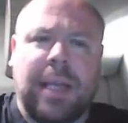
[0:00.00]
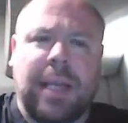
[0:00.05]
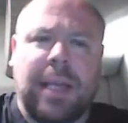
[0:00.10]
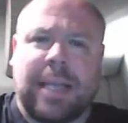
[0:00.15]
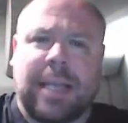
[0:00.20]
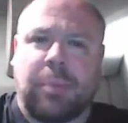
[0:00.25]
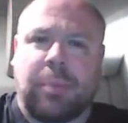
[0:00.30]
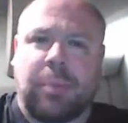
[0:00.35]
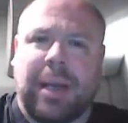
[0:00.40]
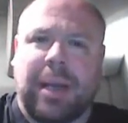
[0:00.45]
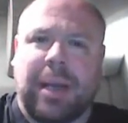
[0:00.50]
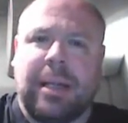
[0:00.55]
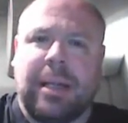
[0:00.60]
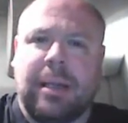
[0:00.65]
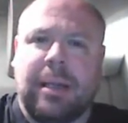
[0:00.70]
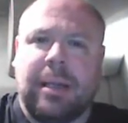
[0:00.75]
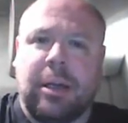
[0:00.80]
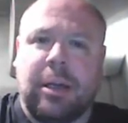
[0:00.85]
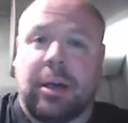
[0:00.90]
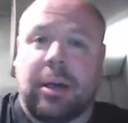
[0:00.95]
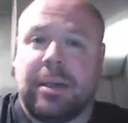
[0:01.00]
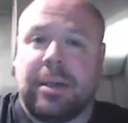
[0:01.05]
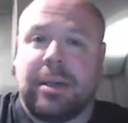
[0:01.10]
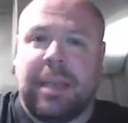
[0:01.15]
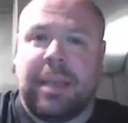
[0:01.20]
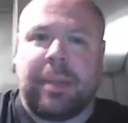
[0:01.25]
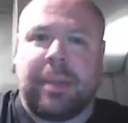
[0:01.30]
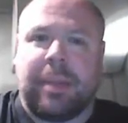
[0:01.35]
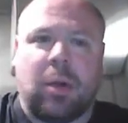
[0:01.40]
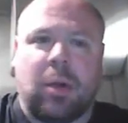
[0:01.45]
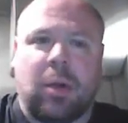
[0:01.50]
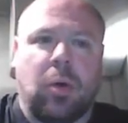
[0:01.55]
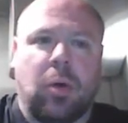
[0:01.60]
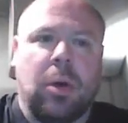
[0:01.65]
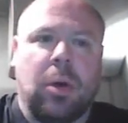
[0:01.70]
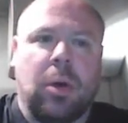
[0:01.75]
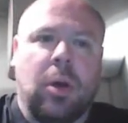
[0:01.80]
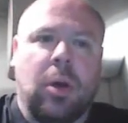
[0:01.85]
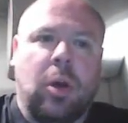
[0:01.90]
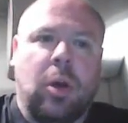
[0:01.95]
That's bringing your typical
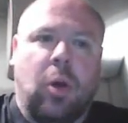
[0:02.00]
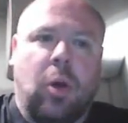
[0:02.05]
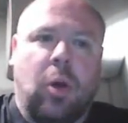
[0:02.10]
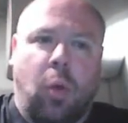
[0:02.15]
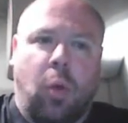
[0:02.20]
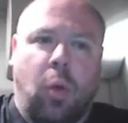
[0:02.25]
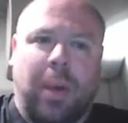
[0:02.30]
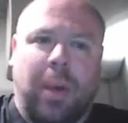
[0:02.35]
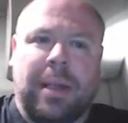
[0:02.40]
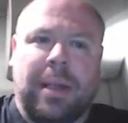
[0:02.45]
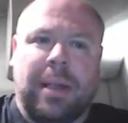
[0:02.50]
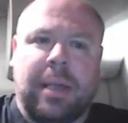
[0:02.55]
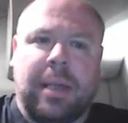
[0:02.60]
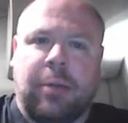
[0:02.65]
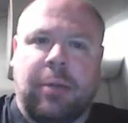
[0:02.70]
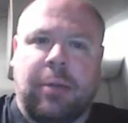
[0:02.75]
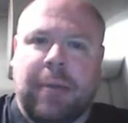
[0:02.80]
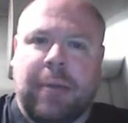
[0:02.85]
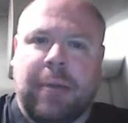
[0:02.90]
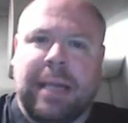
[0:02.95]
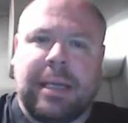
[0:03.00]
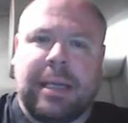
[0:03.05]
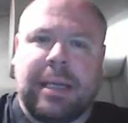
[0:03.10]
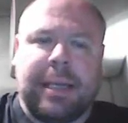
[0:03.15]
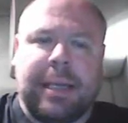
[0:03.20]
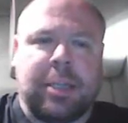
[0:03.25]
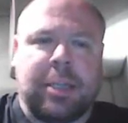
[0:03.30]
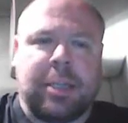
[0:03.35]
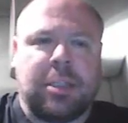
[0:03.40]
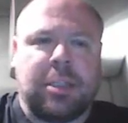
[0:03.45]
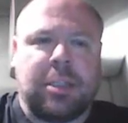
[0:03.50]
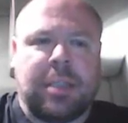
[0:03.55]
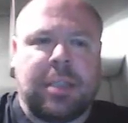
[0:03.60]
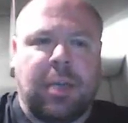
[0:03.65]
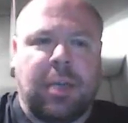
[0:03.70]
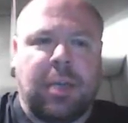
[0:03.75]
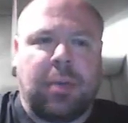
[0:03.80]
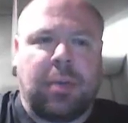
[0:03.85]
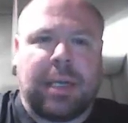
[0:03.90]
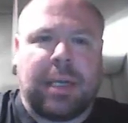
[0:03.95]
wind and rain conditions that
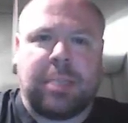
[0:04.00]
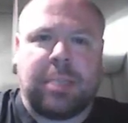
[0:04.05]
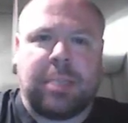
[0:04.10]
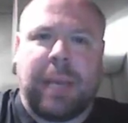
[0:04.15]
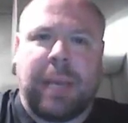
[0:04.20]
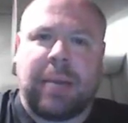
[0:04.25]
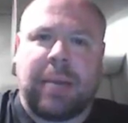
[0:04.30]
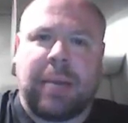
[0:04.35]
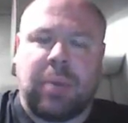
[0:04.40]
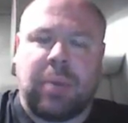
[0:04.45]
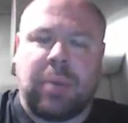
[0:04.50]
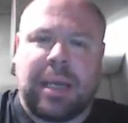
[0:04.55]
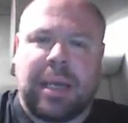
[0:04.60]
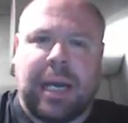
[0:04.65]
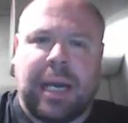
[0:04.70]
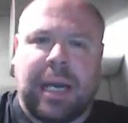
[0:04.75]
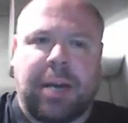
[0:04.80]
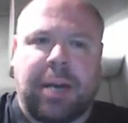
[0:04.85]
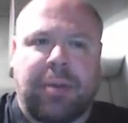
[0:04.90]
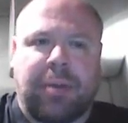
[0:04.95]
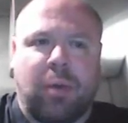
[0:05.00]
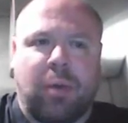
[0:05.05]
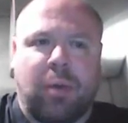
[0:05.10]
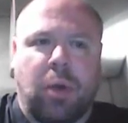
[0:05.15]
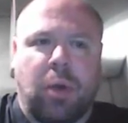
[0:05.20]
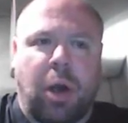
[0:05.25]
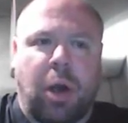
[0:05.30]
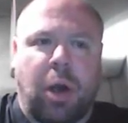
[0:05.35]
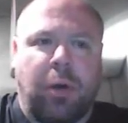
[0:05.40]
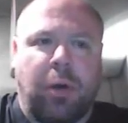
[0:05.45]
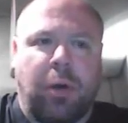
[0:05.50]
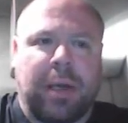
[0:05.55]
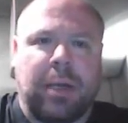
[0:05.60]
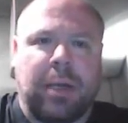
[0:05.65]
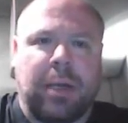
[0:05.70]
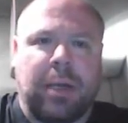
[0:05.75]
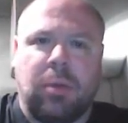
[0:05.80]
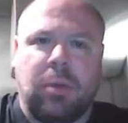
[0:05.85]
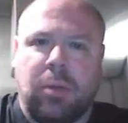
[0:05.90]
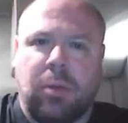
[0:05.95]
you would expect with a Category 1
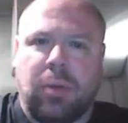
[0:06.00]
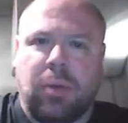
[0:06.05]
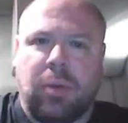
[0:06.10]
hurricane.